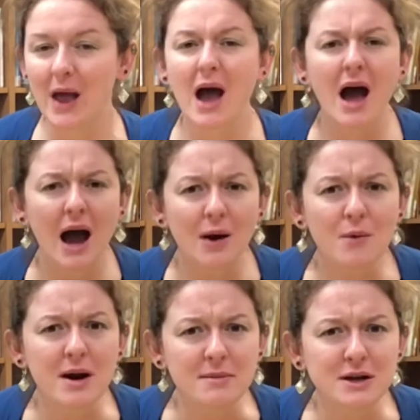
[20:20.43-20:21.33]
I want to
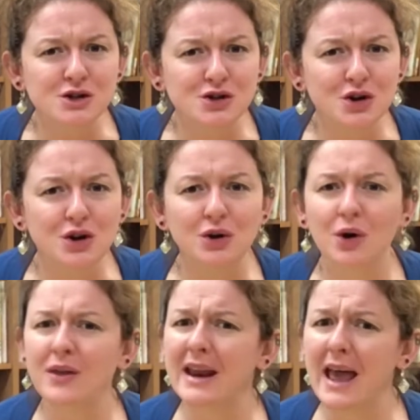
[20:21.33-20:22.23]
make sure you know that
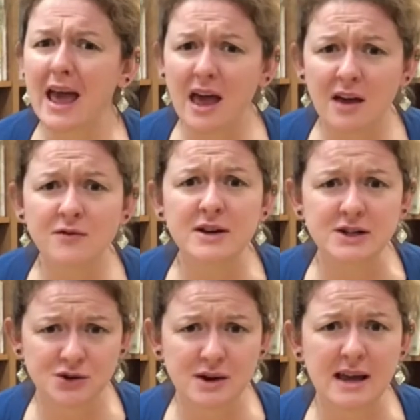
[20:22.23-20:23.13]
every
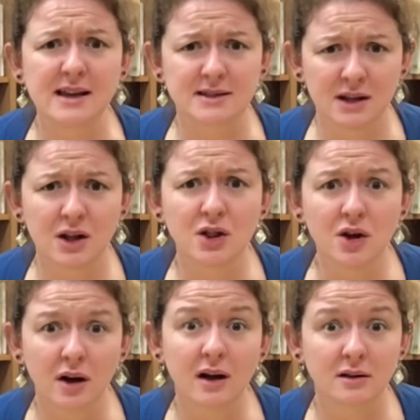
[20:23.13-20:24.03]
tree is going to look
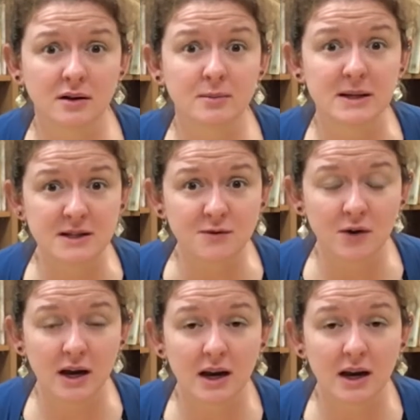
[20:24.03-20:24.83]
a little bit different.